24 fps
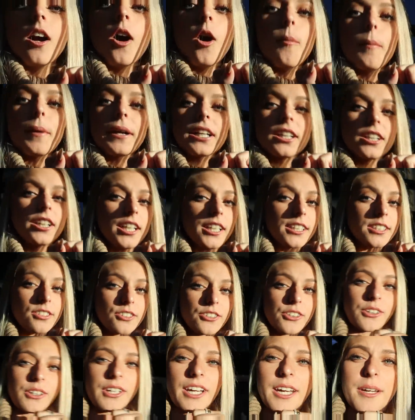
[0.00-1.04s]
Oh my goodness, are
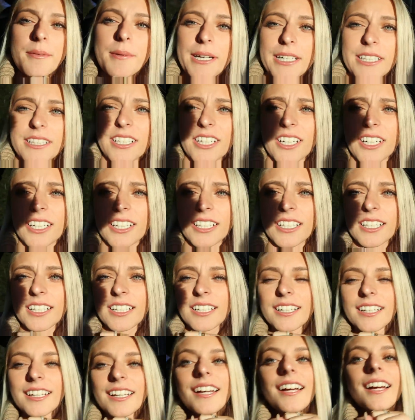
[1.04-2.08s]
you okay back there?
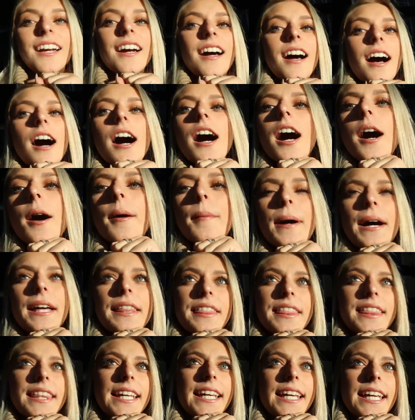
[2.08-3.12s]
No. I
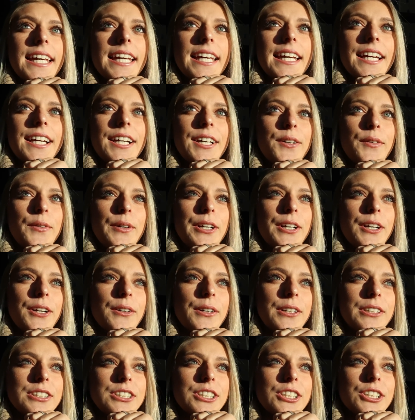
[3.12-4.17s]
think we're
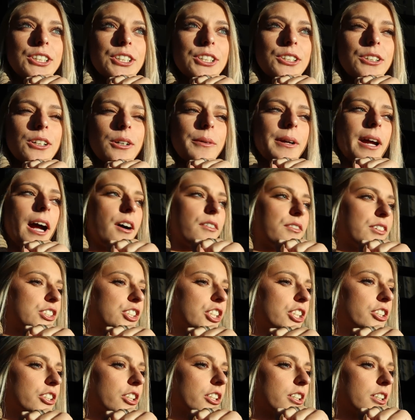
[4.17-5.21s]
going to, are we outfit
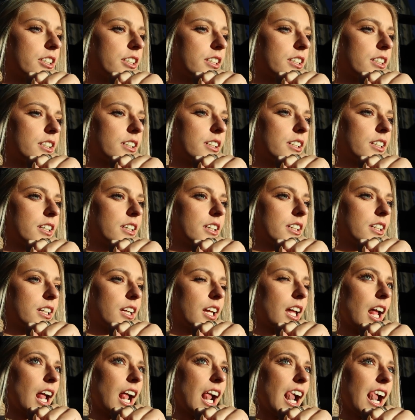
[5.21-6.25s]
changing?
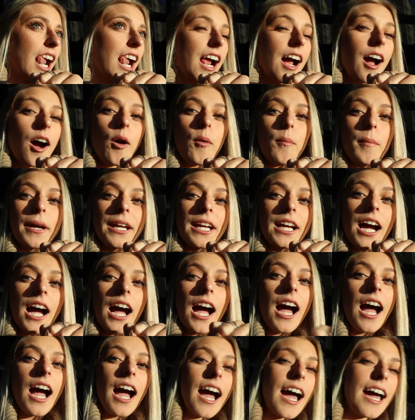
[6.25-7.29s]
Oh my
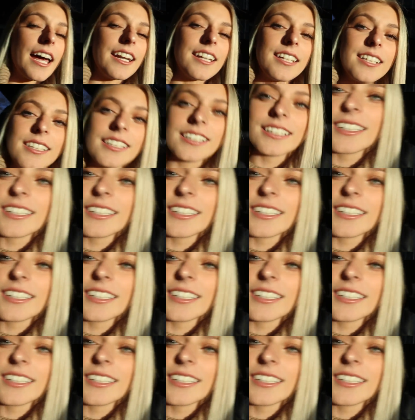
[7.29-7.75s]
god.